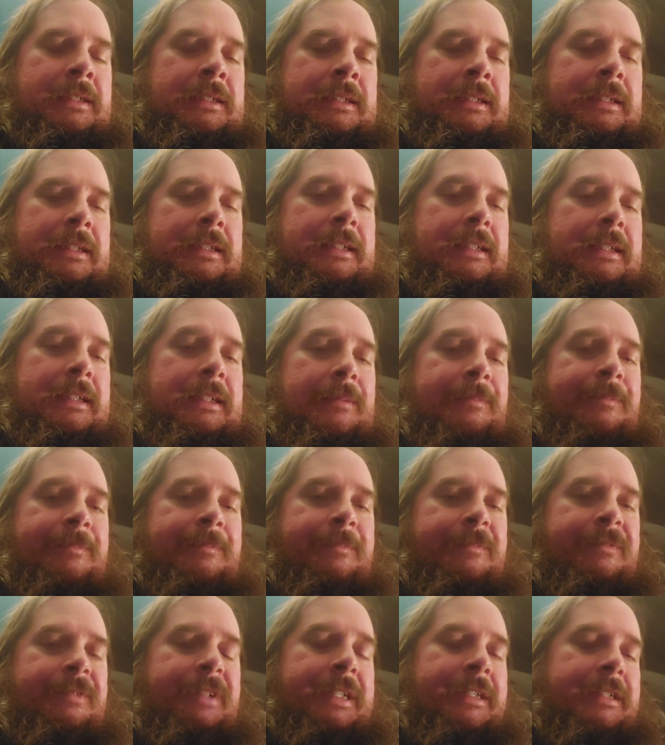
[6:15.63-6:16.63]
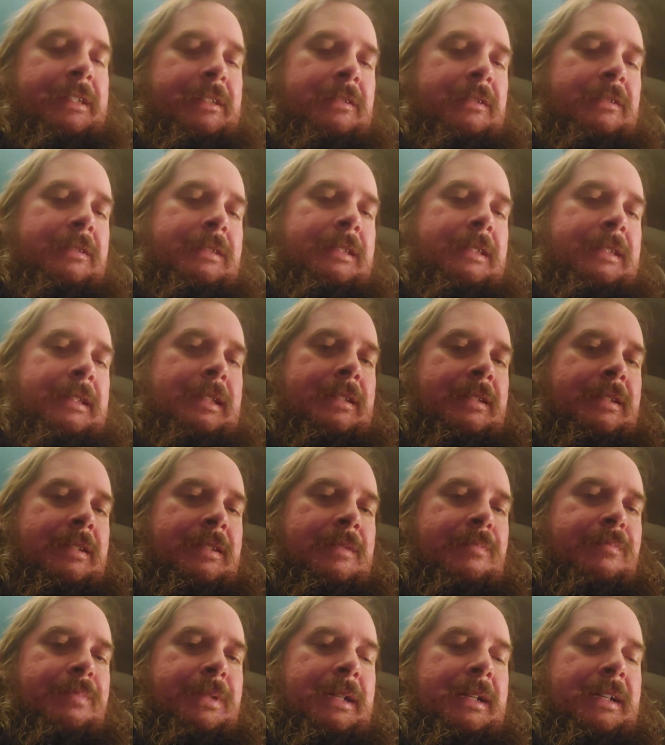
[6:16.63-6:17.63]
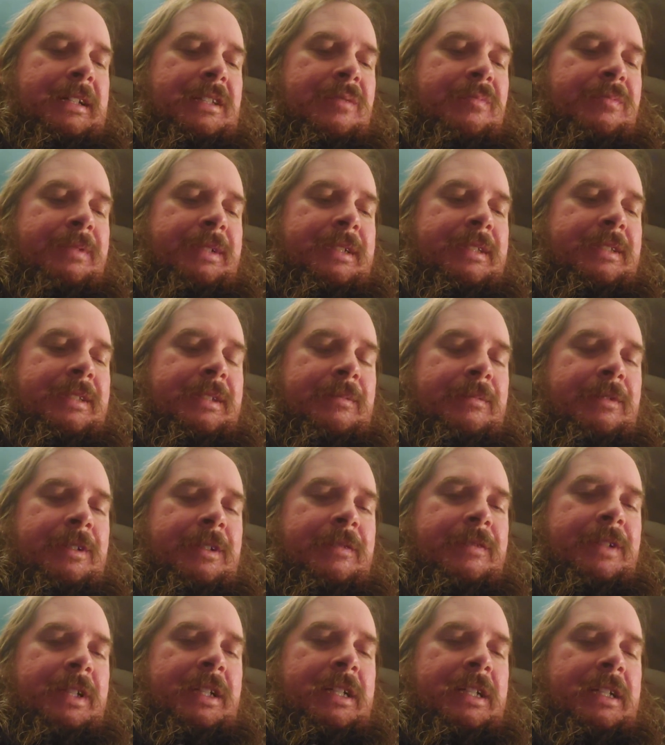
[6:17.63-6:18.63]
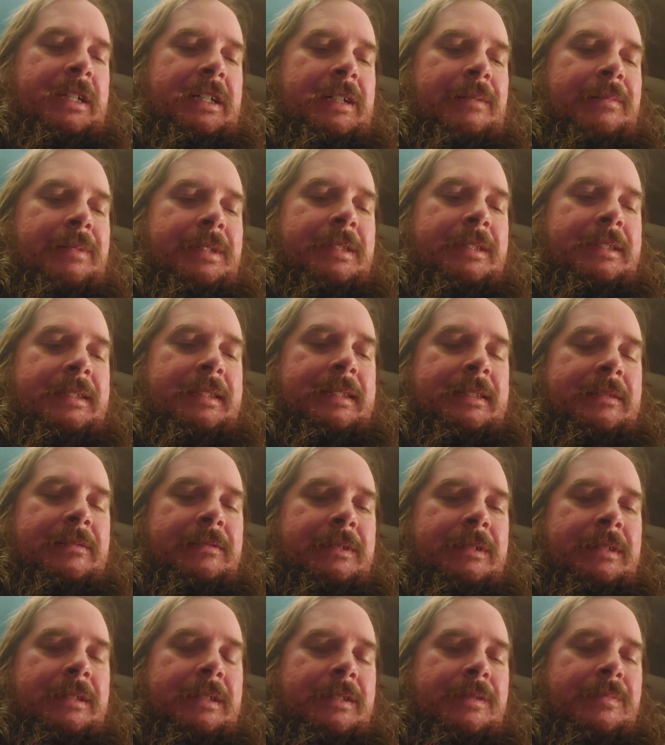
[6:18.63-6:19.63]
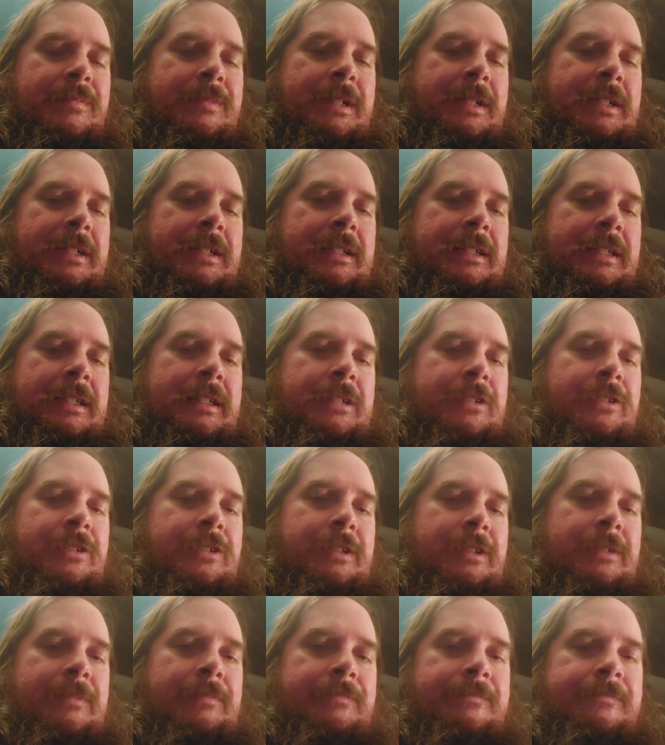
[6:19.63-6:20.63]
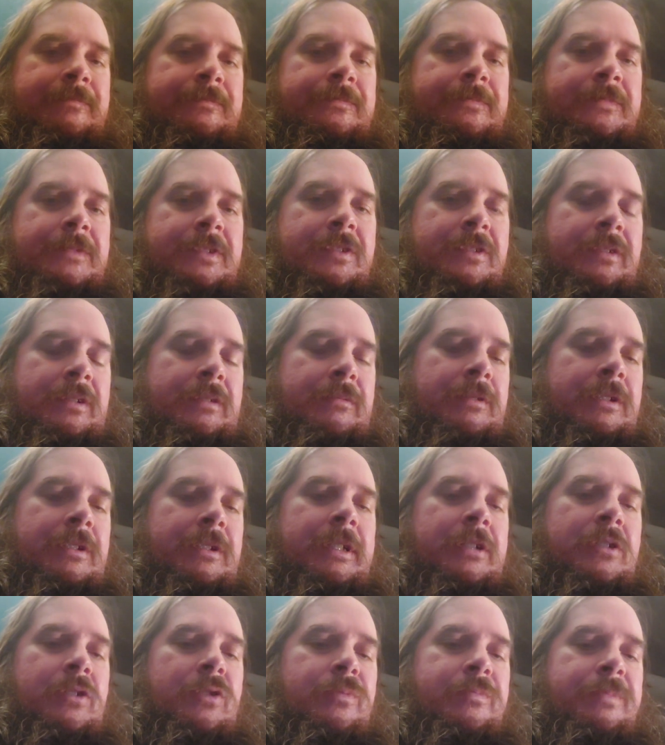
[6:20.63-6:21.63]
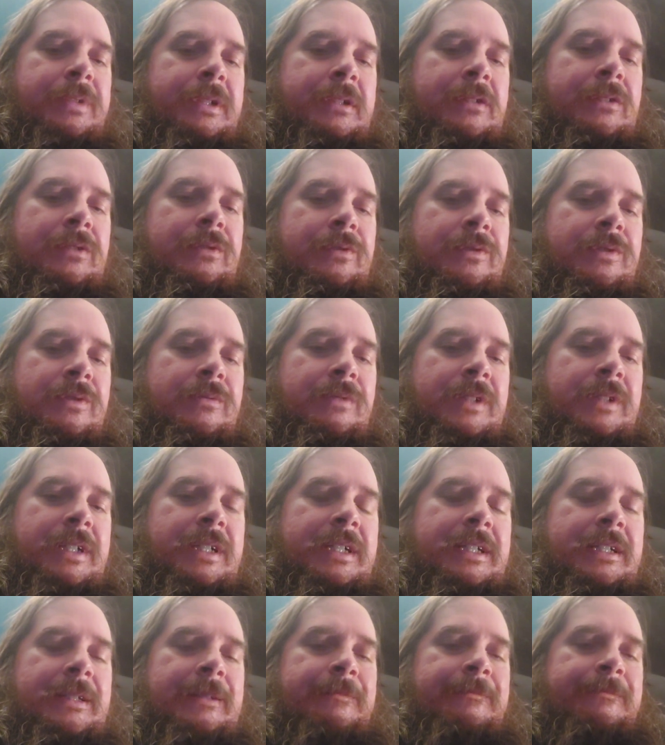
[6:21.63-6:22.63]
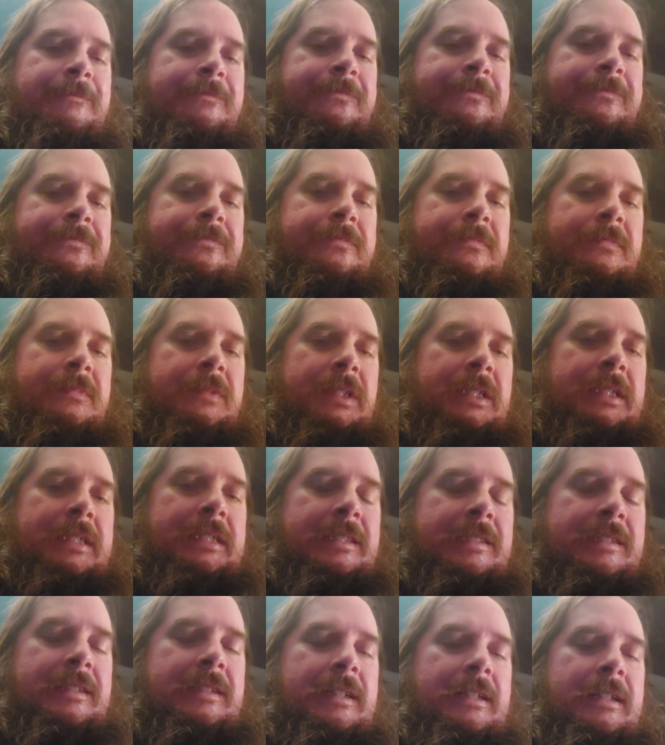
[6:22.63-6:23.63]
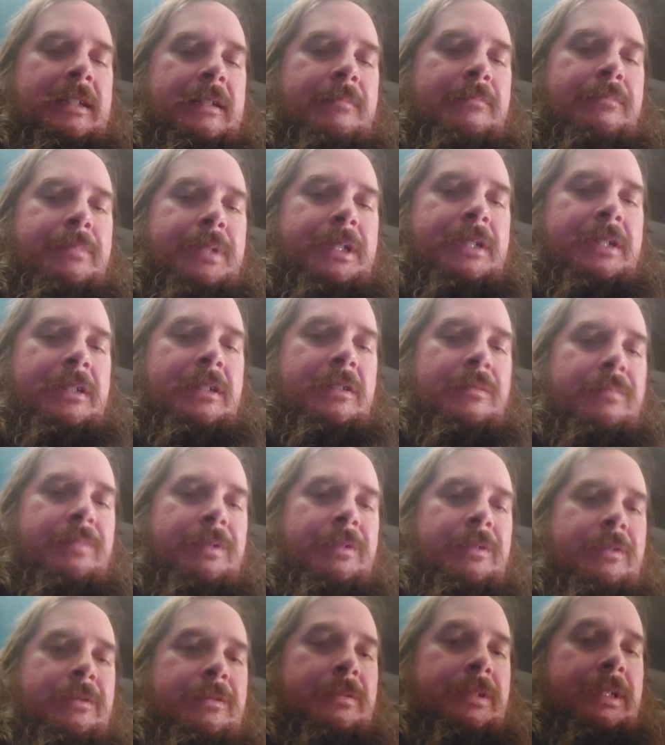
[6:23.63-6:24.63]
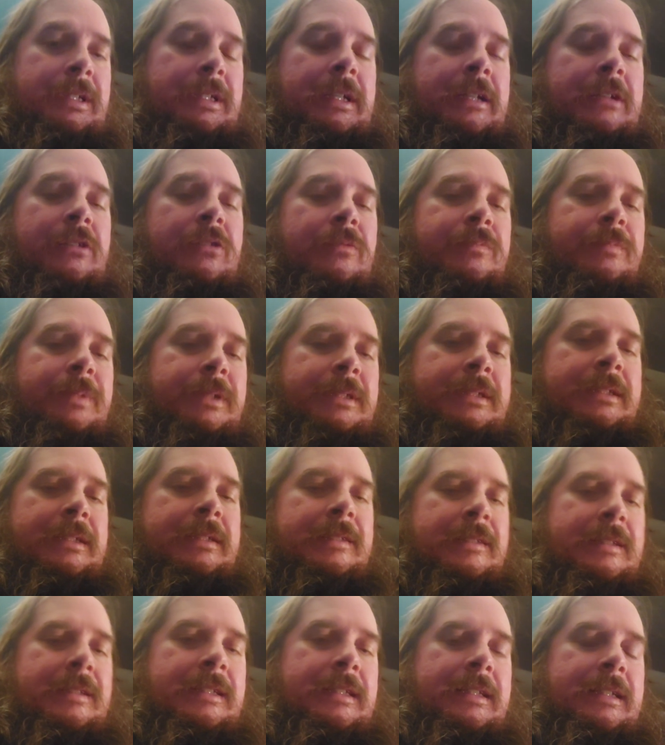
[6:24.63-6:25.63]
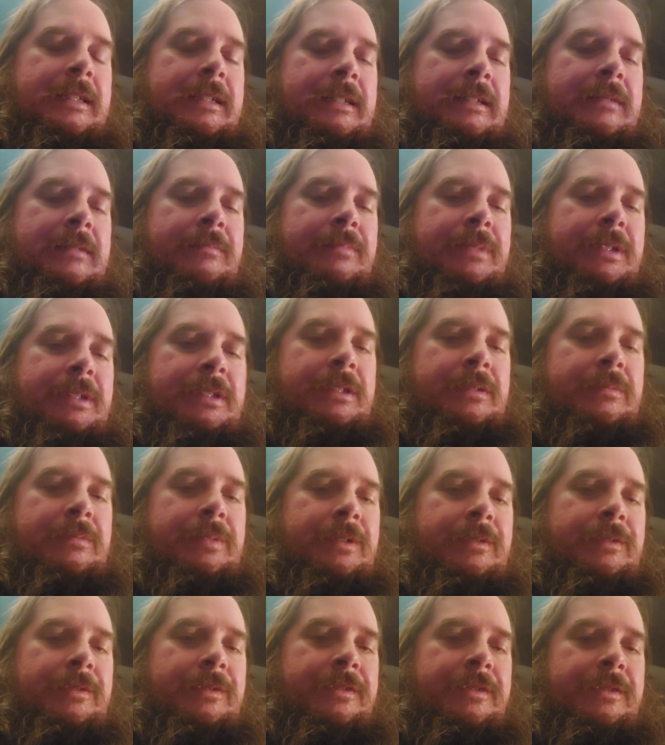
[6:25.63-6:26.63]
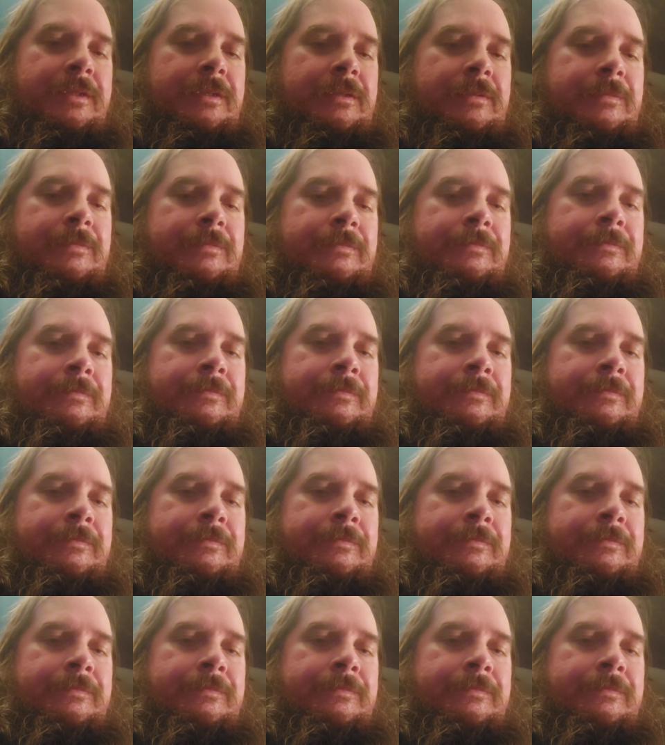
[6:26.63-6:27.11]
find out that this is possibly somewhat of a common thing with this medication. So I really hope it goes away. It's not unbearable, and I hope it doesn't get unbearable. So